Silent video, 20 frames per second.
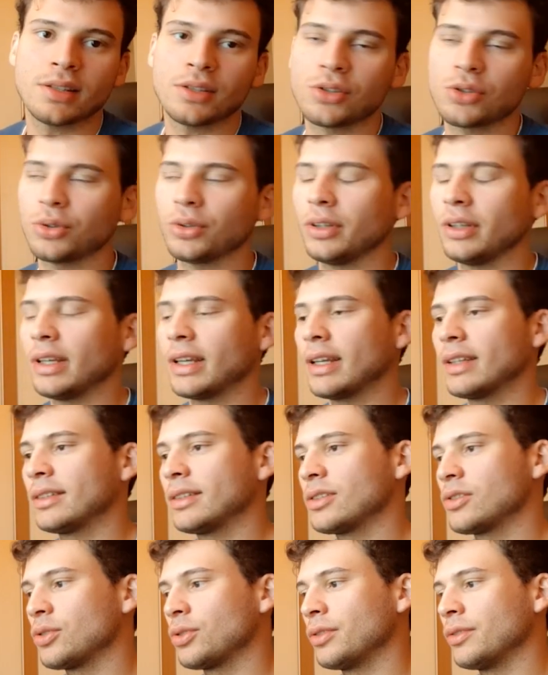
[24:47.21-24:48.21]
And so you can
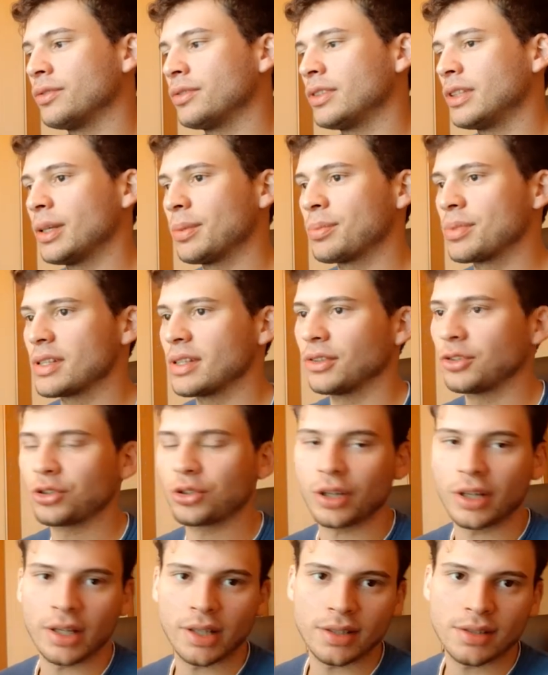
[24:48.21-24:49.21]
get sort of tips and
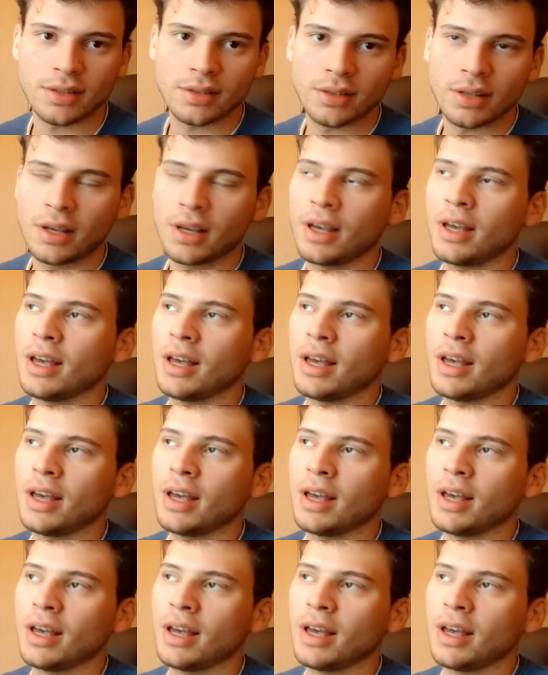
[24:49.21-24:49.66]
tricks